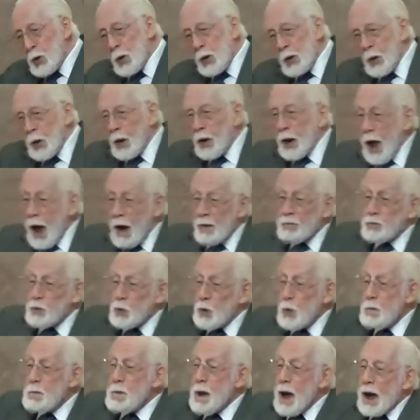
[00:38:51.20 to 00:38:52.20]
You'll have
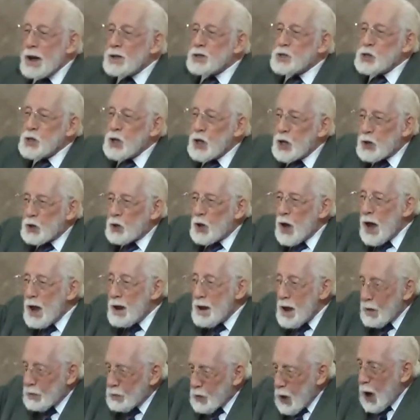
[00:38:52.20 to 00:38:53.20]
to imagine it
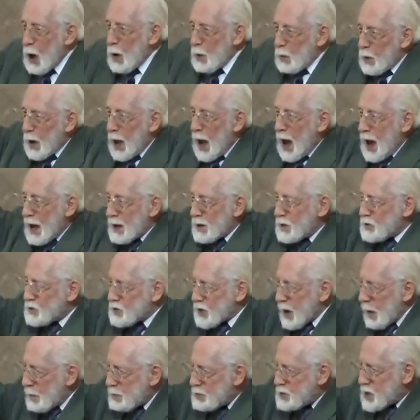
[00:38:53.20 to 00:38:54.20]
then. I thought we had a
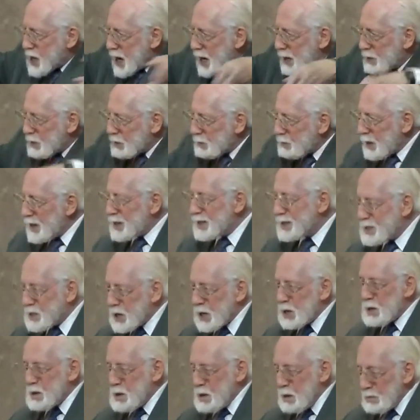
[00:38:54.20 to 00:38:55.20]
subject, but
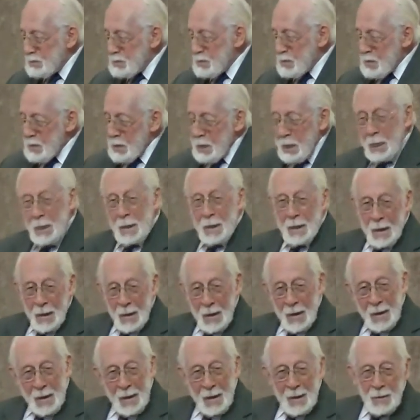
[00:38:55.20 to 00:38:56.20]
uh,
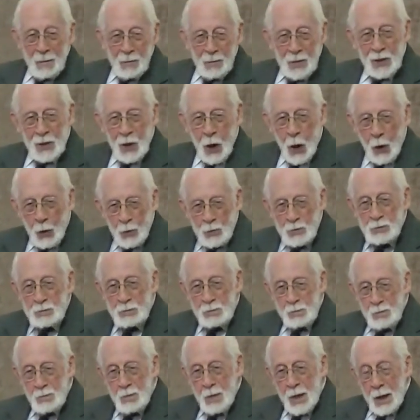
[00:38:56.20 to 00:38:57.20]
we don't.
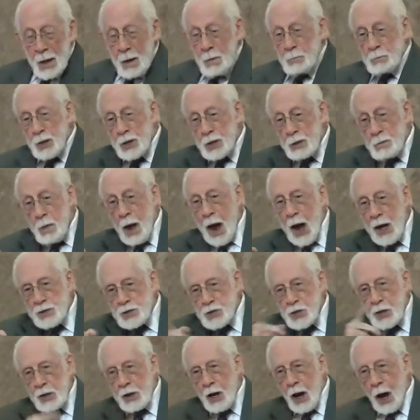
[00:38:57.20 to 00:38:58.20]
But
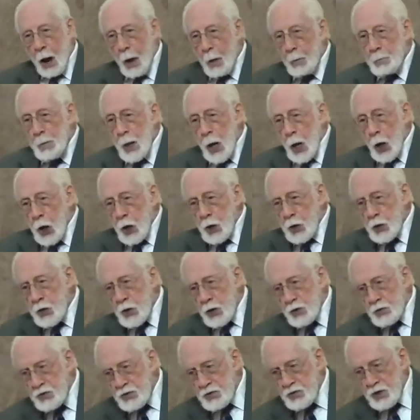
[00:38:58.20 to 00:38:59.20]
imagine now
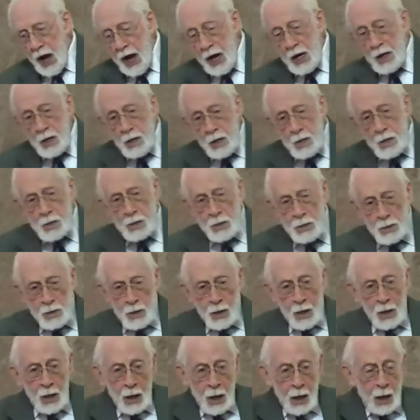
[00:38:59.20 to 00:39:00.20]
you send
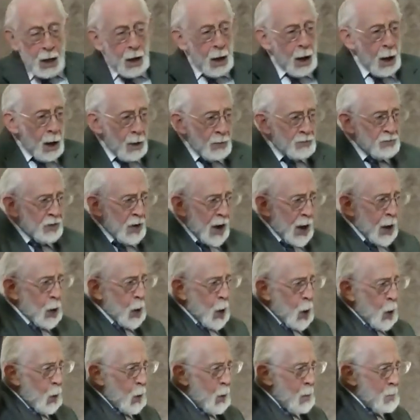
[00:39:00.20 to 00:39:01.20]
a
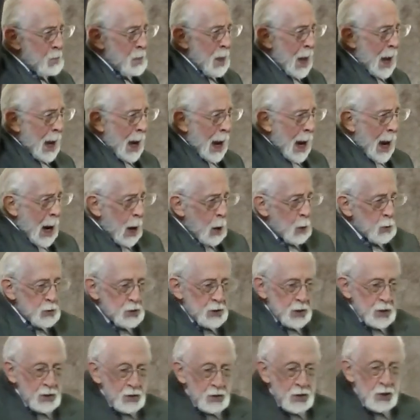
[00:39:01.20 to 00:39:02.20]
fellow
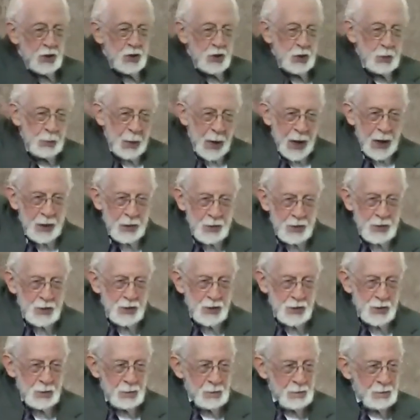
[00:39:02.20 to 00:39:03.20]
out into
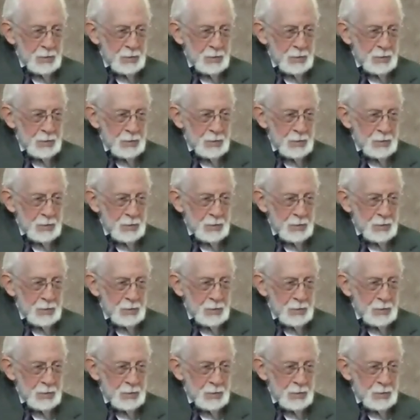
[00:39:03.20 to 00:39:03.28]
space,